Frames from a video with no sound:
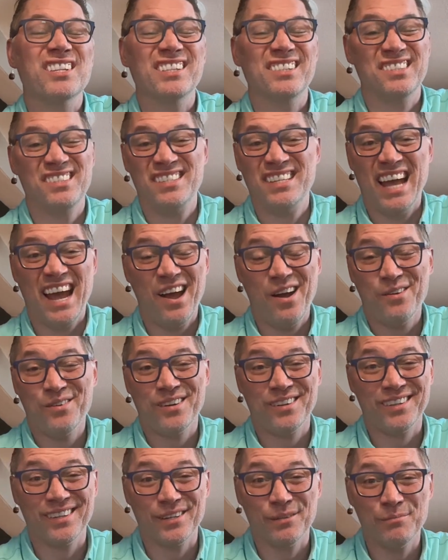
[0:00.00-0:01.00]
this down
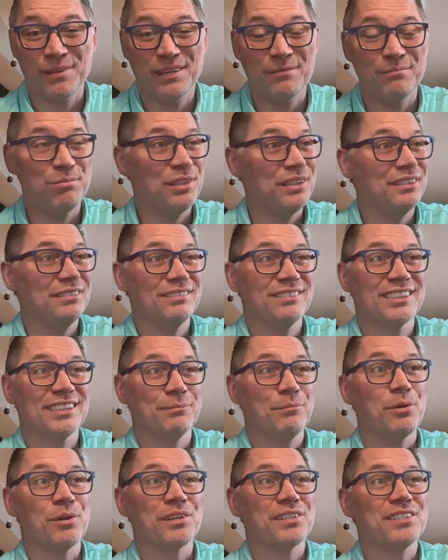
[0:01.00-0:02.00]
a little bit and put
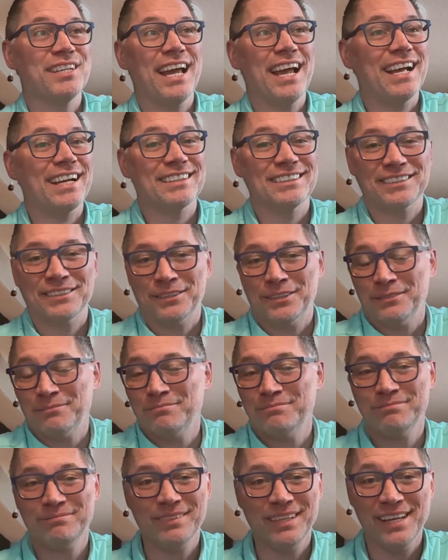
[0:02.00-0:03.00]
some more text or